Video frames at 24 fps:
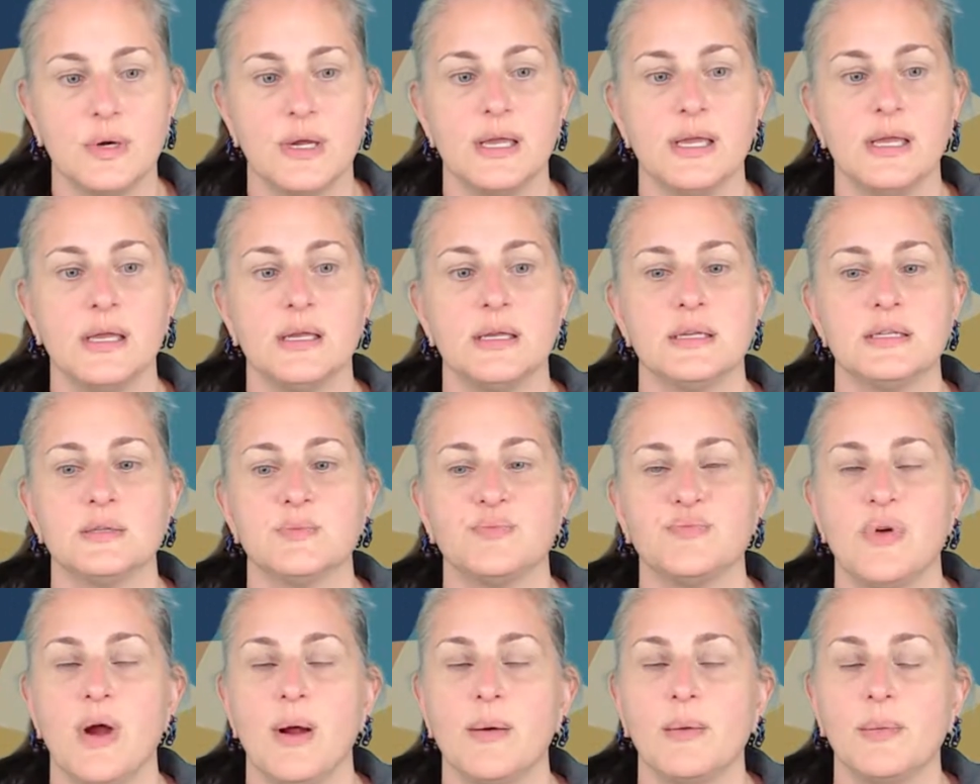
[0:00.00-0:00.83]
is
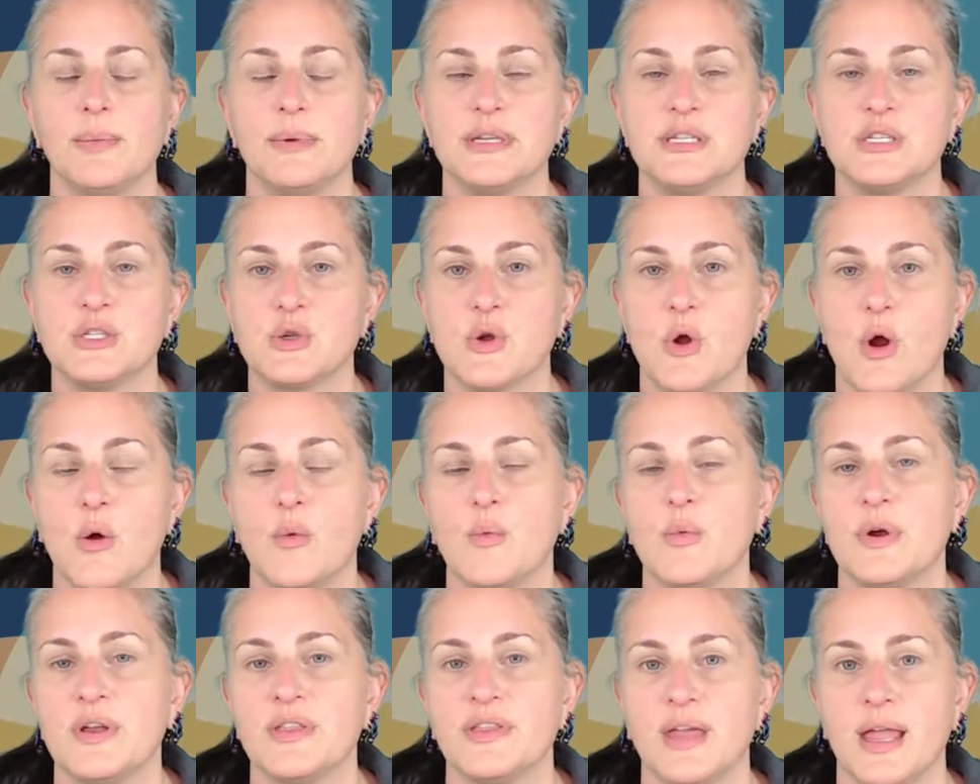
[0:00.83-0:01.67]
probably start with